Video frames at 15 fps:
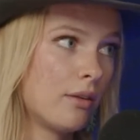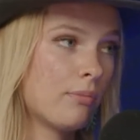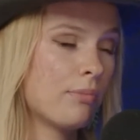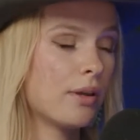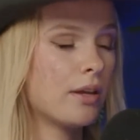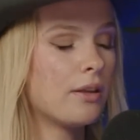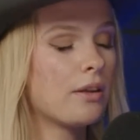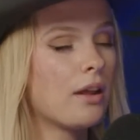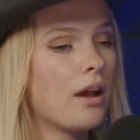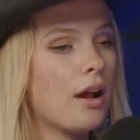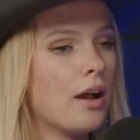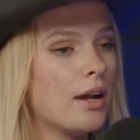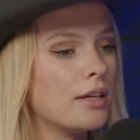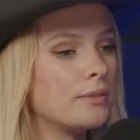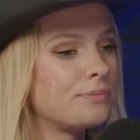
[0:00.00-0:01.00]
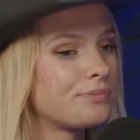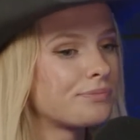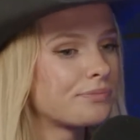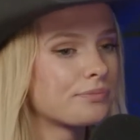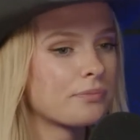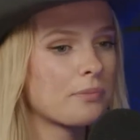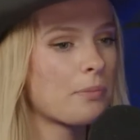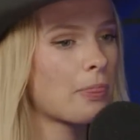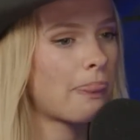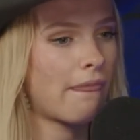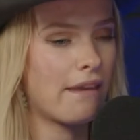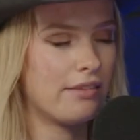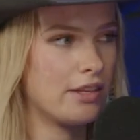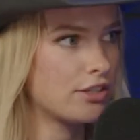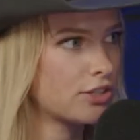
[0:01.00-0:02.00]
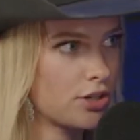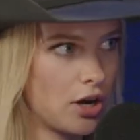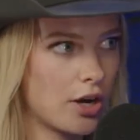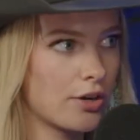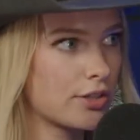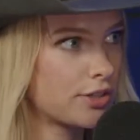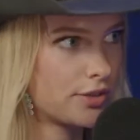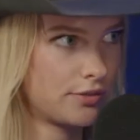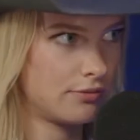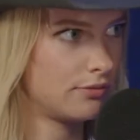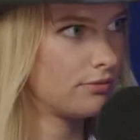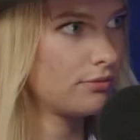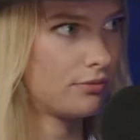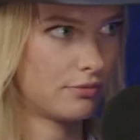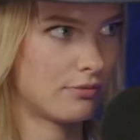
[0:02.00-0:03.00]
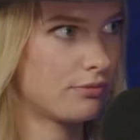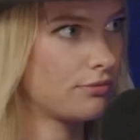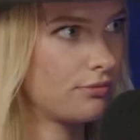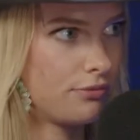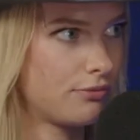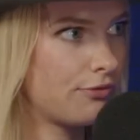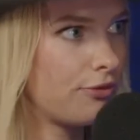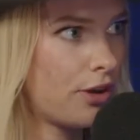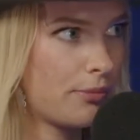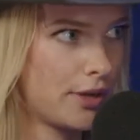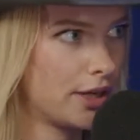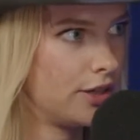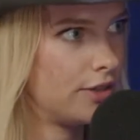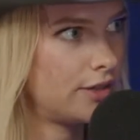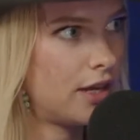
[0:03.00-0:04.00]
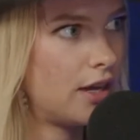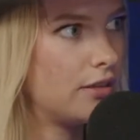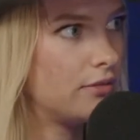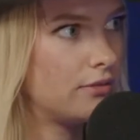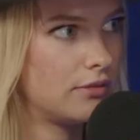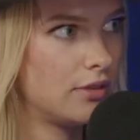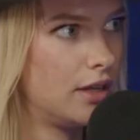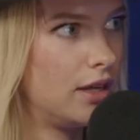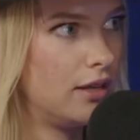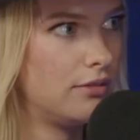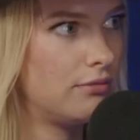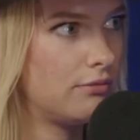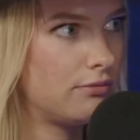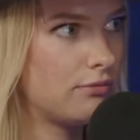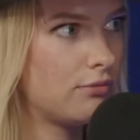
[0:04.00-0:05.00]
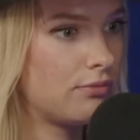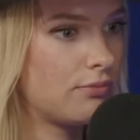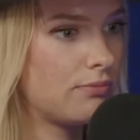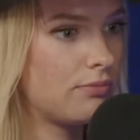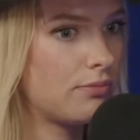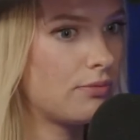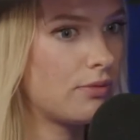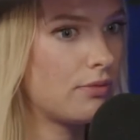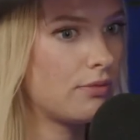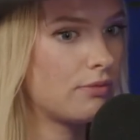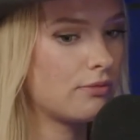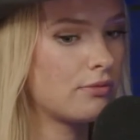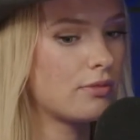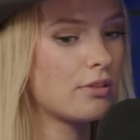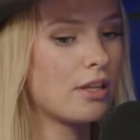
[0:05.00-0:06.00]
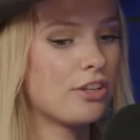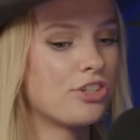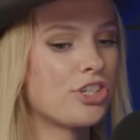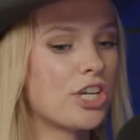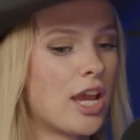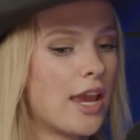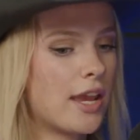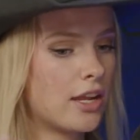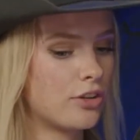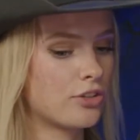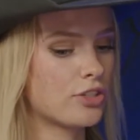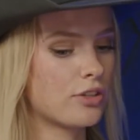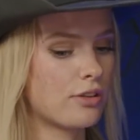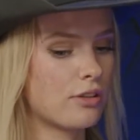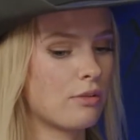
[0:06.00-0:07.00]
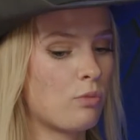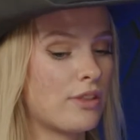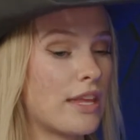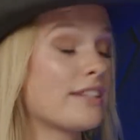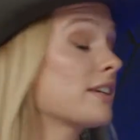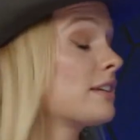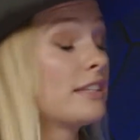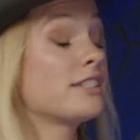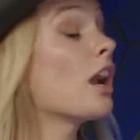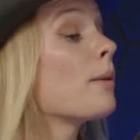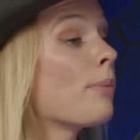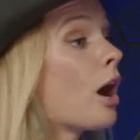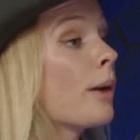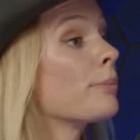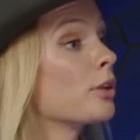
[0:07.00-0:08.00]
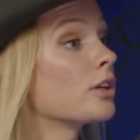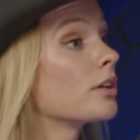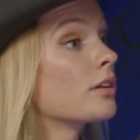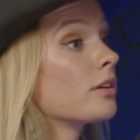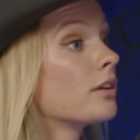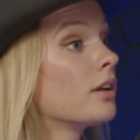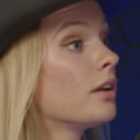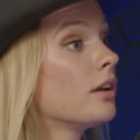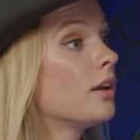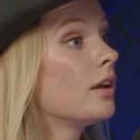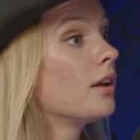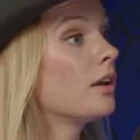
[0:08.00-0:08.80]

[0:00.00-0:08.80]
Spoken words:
But, and it starts from, like you said, the change, it's not popular. Yeah.